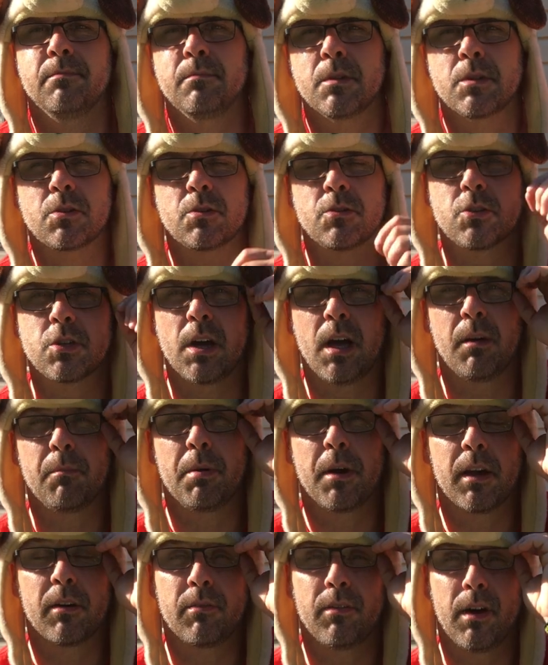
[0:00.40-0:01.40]
Mr. John,
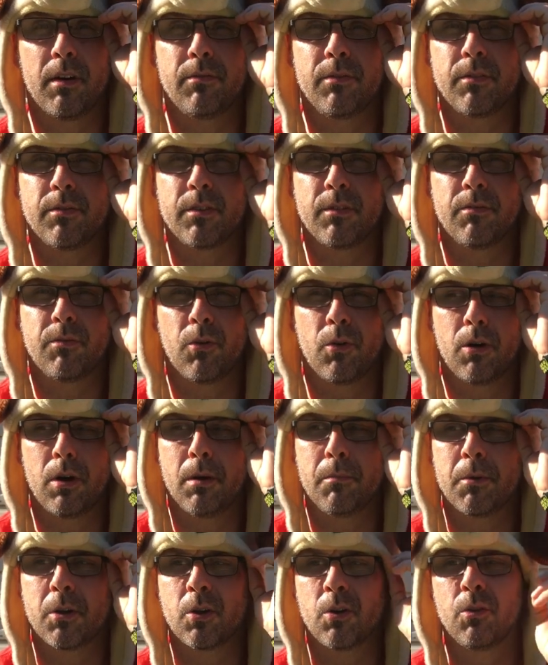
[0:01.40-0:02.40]
Pack 554.
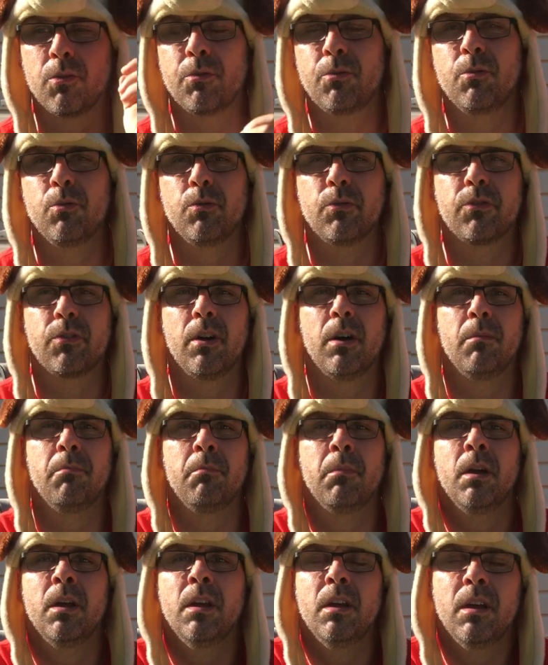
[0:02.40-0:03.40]
I'm going to go through some
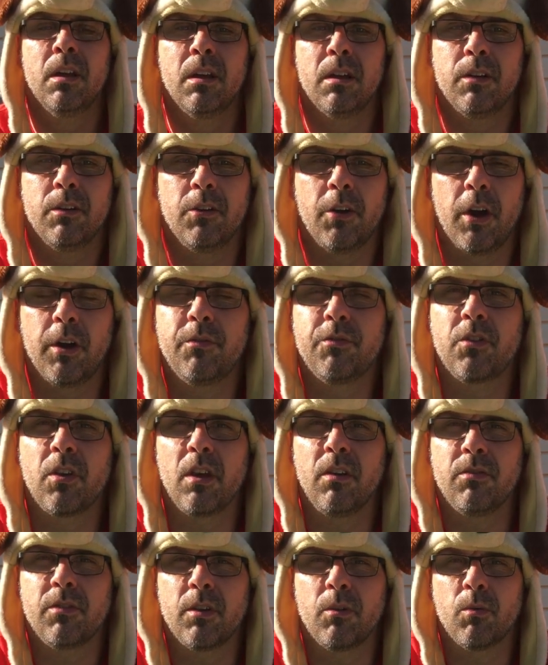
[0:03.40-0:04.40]
knife
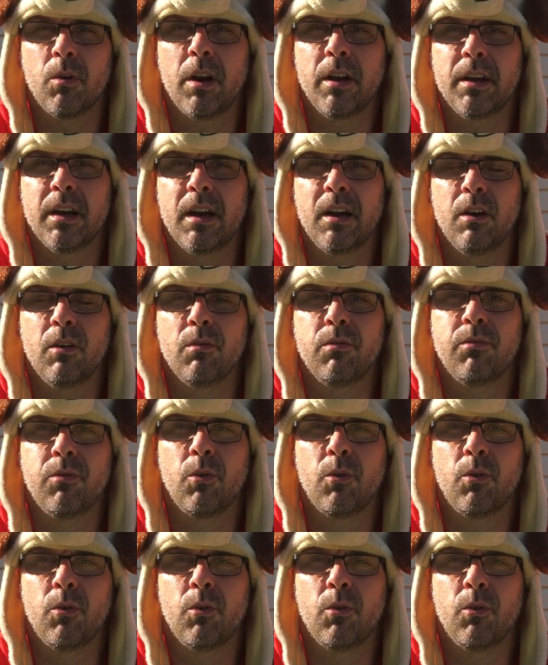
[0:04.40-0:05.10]
safety right now